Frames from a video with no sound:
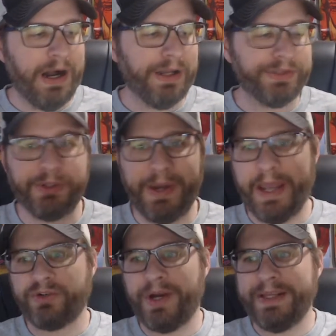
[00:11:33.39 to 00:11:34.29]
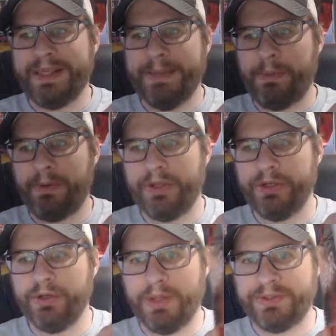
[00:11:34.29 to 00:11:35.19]
So I try to keep up on the new
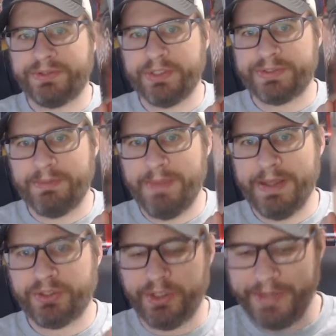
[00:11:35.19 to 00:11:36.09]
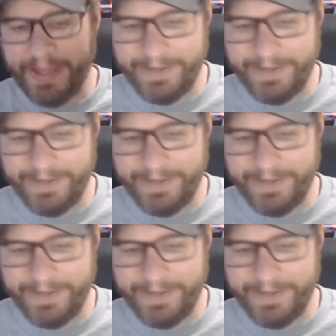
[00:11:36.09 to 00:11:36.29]
ones just to make sure that